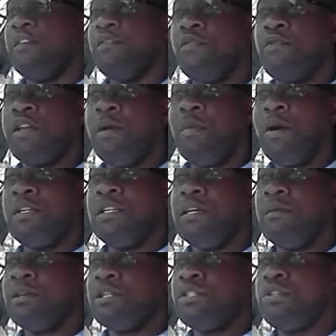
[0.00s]
If you came out
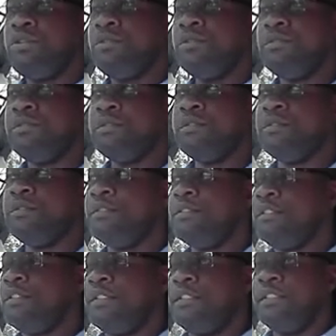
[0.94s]
number 2,
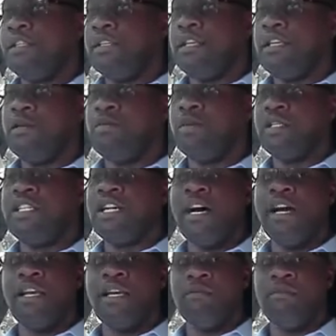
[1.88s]
you would
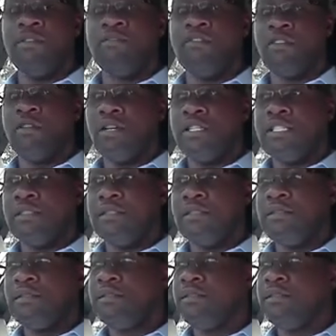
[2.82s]
die and be forgotten.